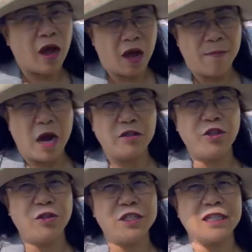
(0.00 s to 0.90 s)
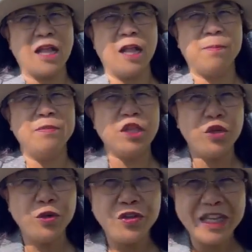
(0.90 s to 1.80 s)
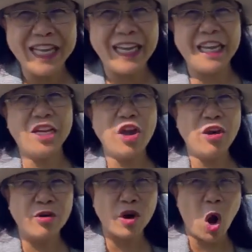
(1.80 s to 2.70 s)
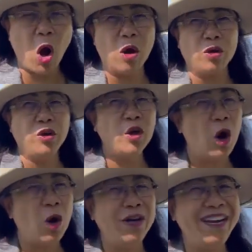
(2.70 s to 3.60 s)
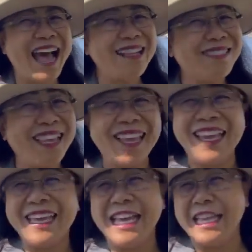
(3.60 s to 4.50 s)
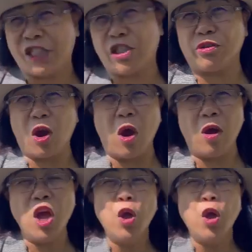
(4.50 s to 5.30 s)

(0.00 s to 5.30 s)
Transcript: about yourself that you did wrong. No, nothing is wrong.